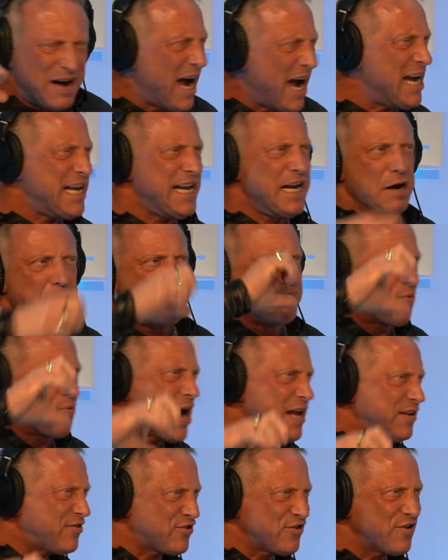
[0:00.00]
I need a
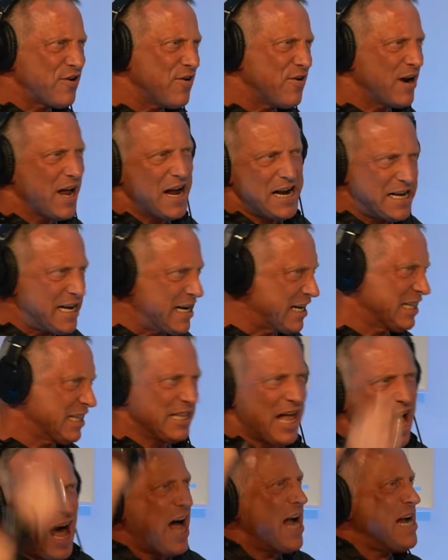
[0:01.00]
bracer and I need a
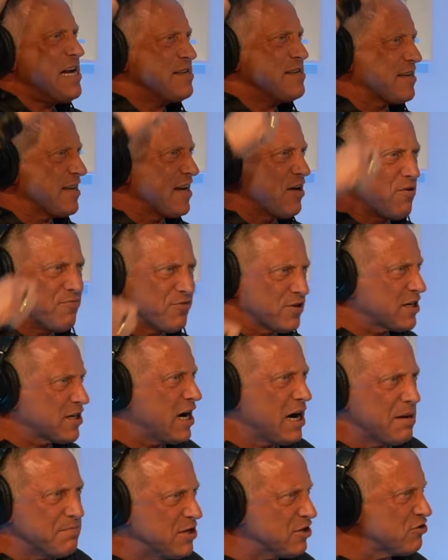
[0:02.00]
line to
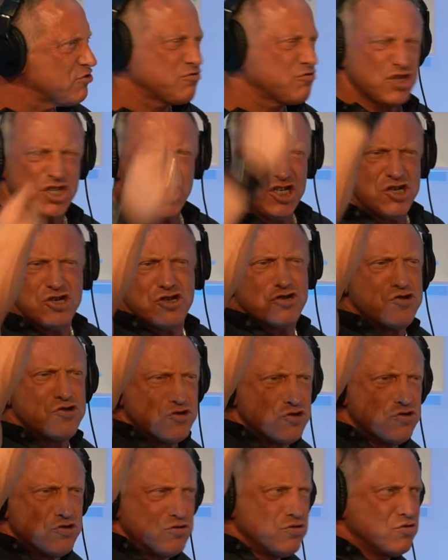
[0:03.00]
overcome this
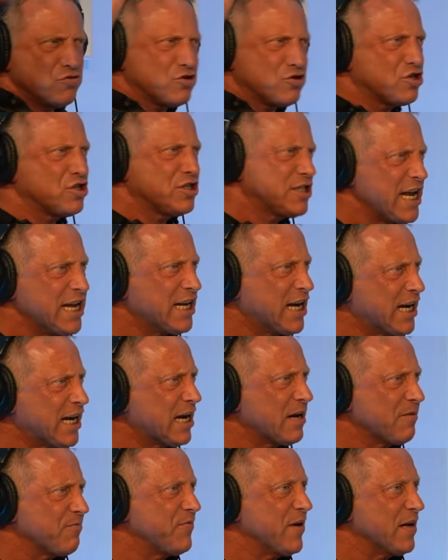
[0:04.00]
huge thing I
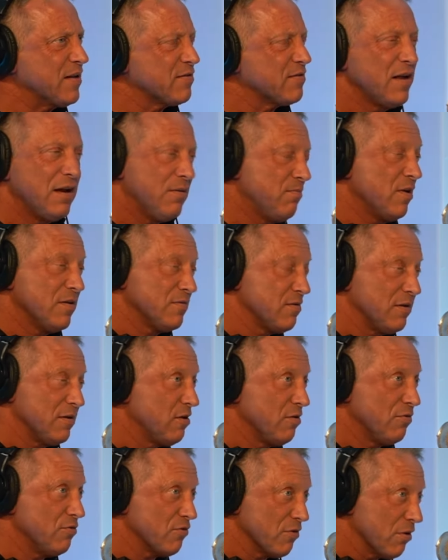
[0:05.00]
got to face. And it wasn't
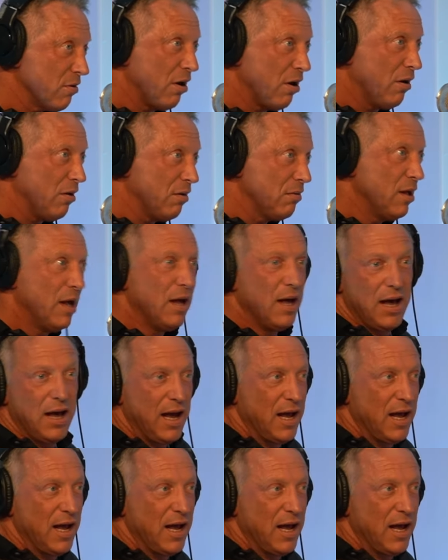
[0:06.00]
huge at all. Right.